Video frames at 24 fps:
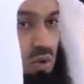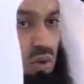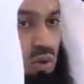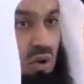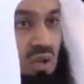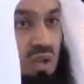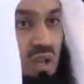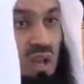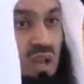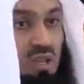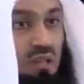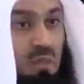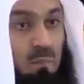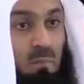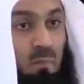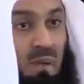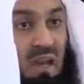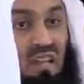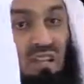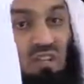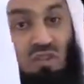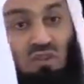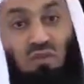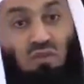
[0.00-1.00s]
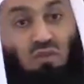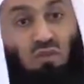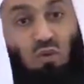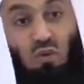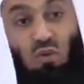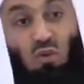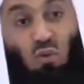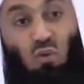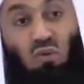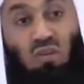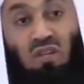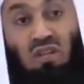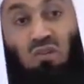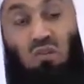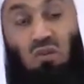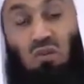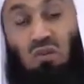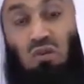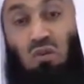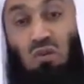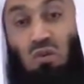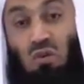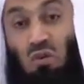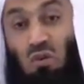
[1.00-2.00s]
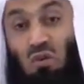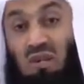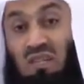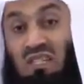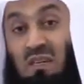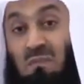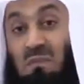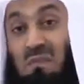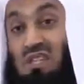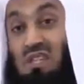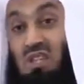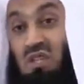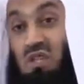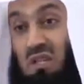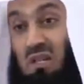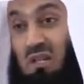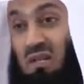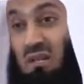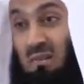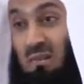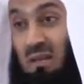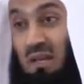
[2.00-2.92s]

or the place of sujood, is also known as a masjid.